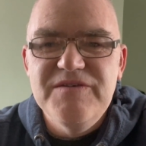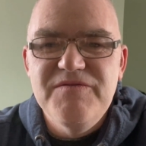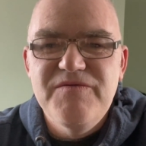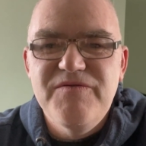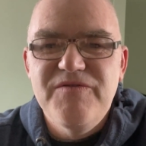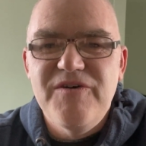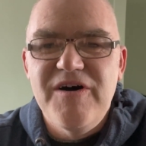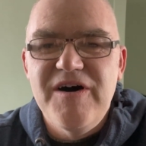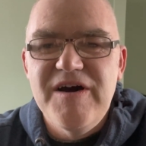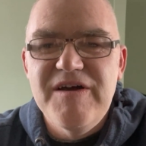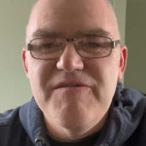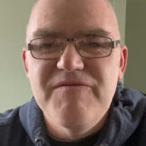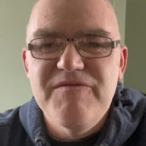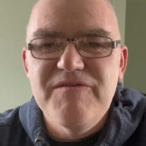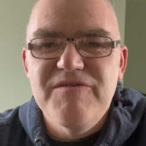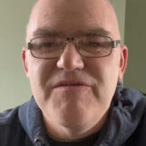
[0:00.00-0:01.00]

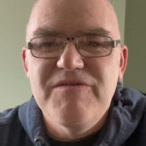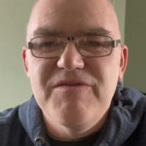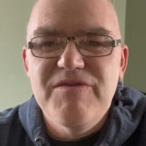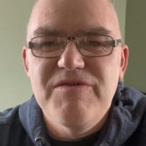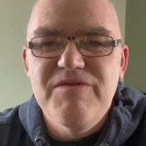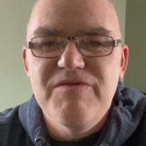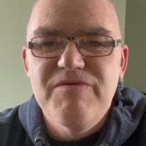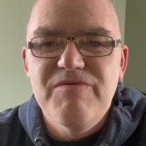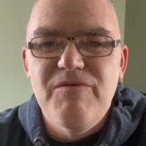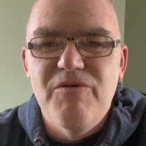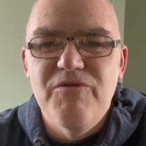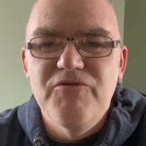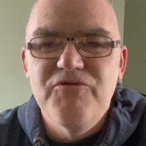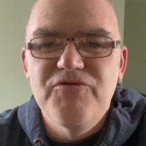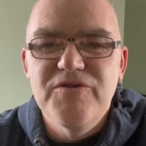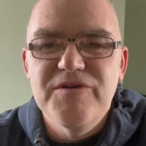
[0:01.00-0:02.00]

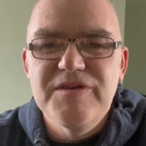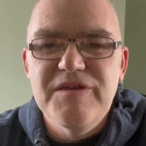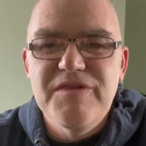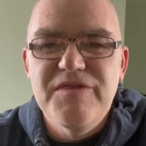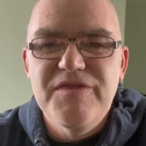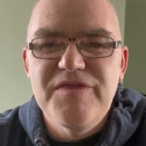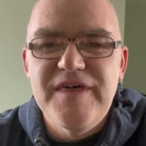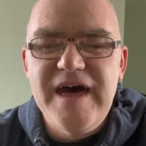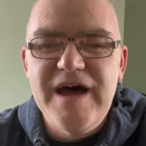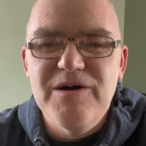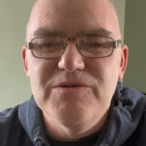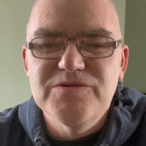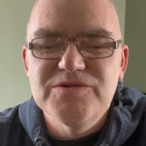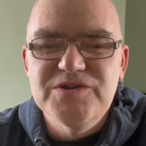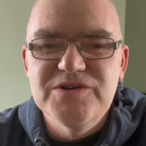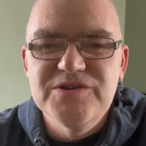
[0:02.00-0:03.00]

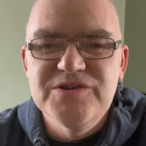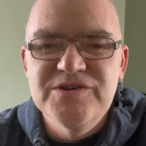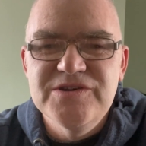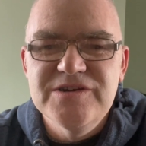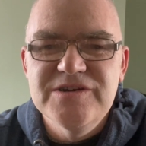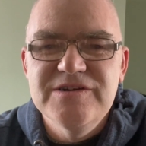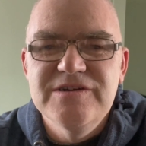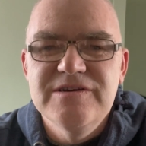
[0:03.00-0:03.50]
500,000